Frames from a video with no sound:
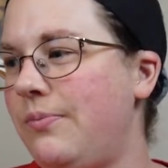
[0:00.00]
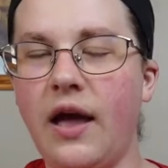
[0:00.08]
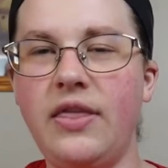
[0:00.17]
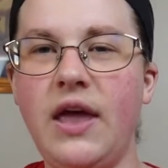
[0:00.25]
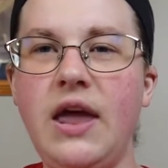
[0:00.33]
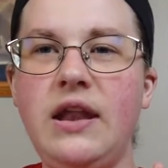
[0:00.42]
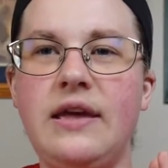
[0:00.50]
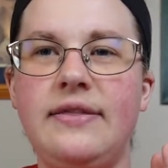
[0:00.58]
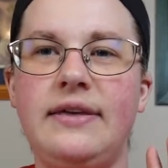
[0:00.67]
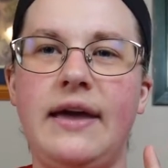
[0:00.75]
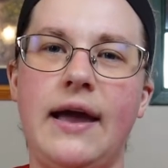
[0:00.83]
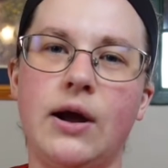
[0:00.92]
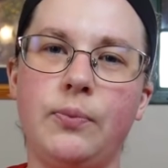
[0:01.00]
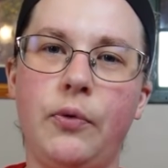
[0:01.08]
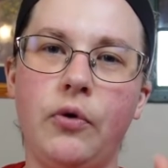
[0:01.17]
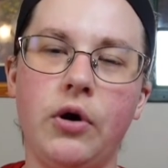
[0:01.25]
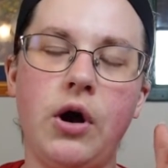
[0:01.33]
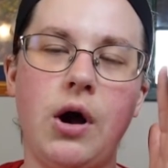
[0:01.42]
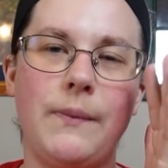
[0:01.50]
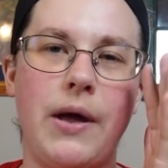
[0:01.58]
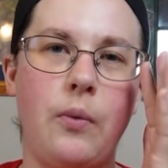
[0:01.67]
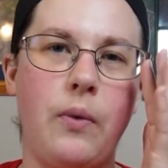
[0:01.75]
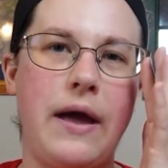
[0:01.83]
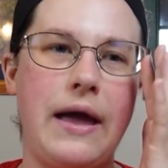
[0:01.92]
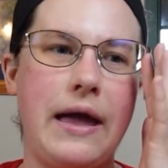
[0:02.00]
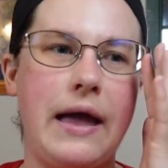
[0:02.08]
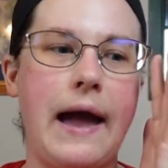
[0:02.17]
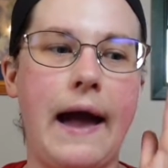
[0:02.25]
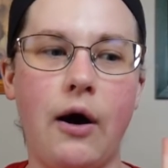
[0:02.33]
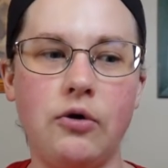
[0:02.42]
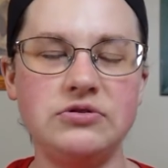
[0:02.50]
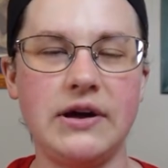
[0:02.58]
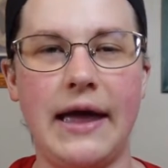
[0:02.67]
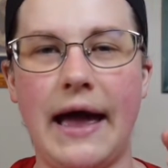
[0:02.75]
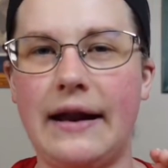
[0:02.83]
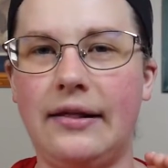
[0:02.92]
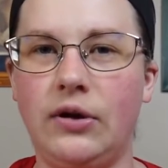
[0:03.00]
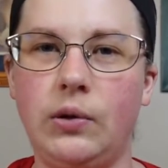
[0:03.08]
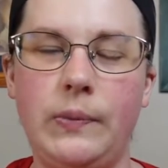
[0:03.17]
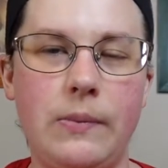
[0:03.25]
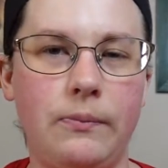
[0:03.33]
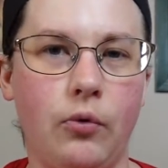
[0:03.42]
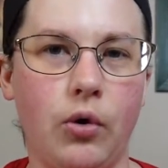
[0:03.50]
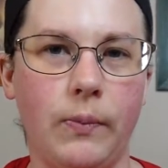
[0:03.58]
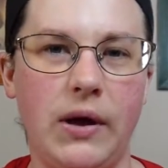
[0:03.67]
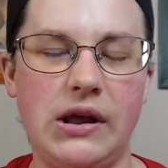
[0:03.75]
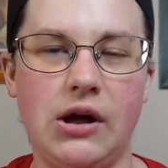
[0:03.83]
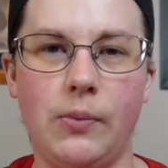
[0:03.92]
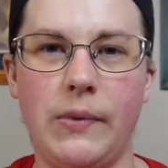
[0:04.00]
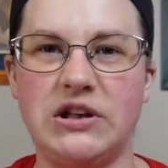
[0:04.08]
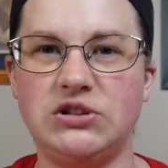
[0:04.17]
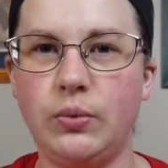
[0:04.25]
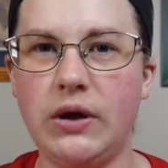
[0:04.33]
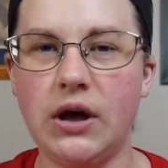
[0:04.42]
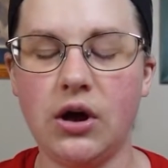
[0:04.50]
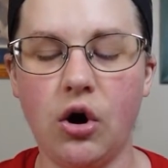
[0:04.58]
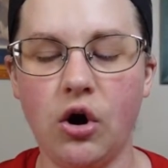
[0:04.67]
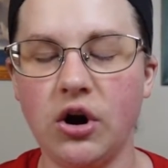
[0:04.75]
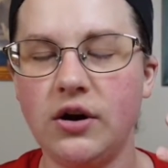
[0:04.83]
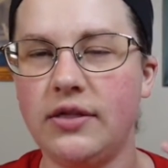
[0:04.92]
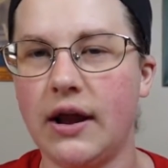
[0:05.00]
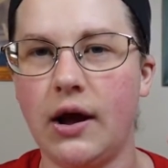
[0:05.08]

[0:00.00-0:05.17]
And then in the airport on my way out, I had a little bit more money on my Suica card that I